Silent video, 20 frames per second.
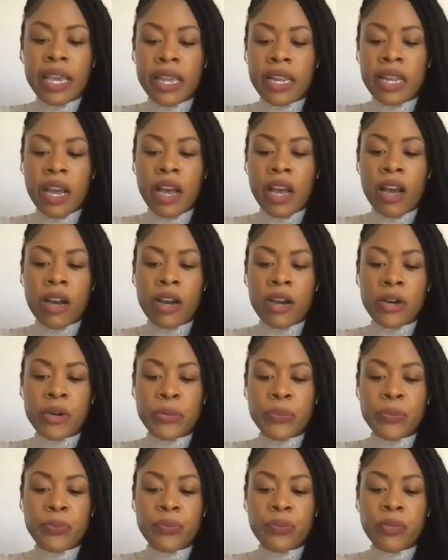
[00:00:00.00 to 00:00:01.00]
that
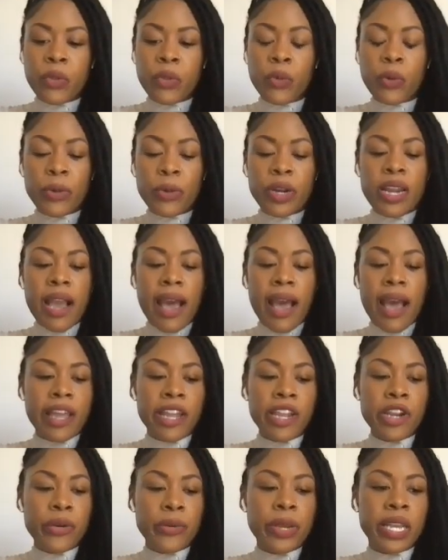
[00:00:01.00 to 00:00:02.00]
when we're
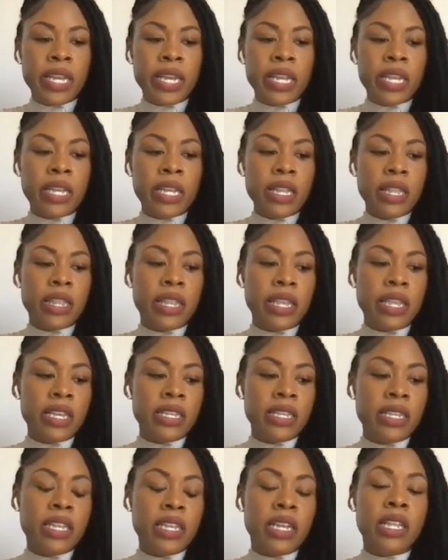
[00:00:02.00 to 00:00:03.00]
hiring
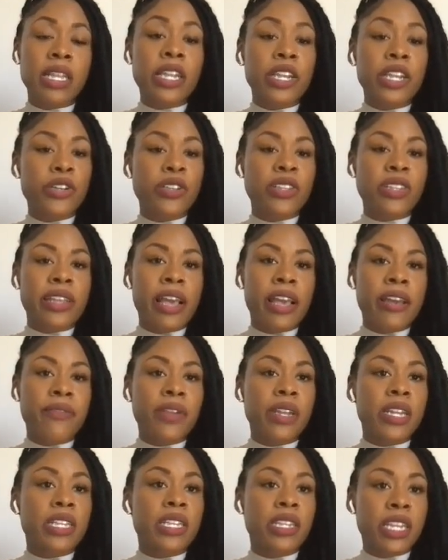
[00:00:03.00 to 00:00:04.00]
the clinical staff
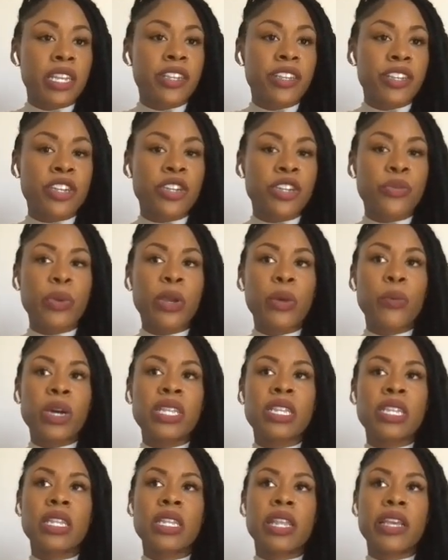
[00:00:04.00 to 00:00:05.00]
and the teachers, we
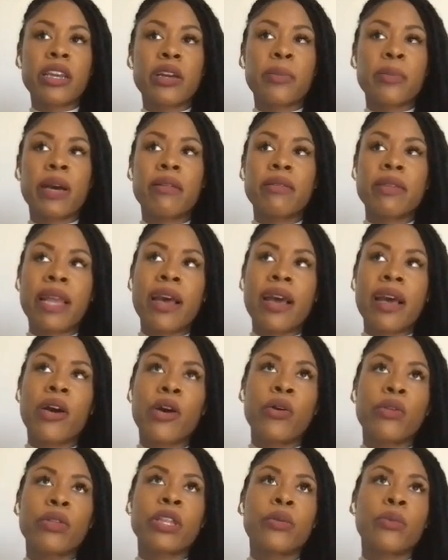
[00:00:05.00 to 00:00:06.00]
want to think about not
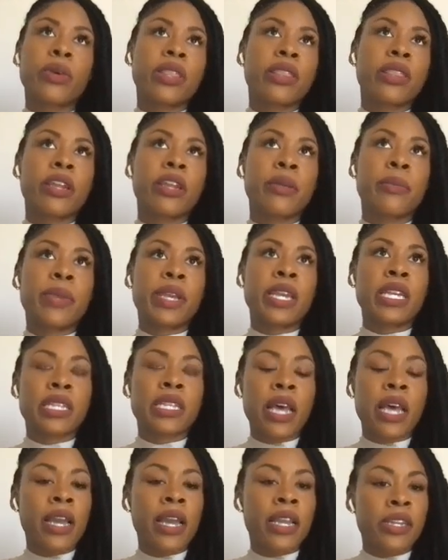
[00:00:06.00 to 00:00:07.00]
only what they're being
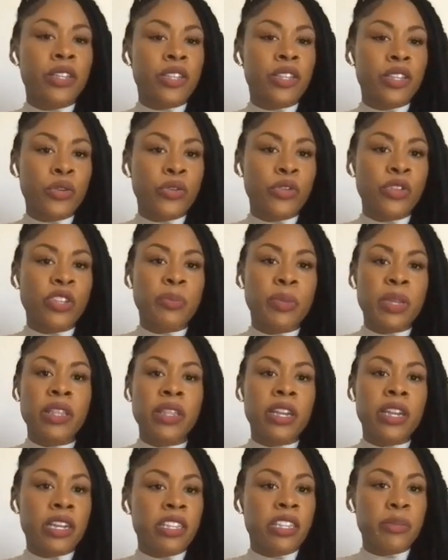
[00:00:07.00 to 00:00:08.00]
taught in the schools,
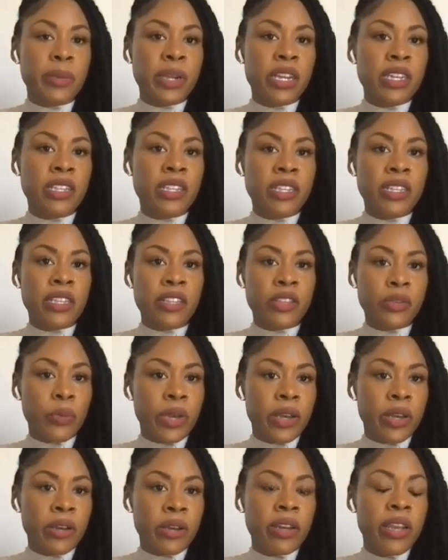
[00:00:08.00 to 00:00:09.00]
but their experiences as
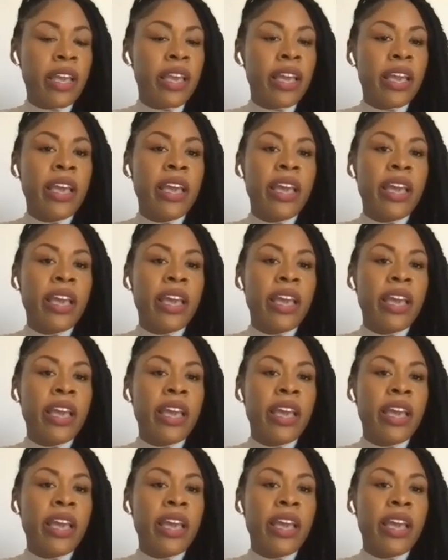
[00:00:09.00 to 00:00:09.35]
well.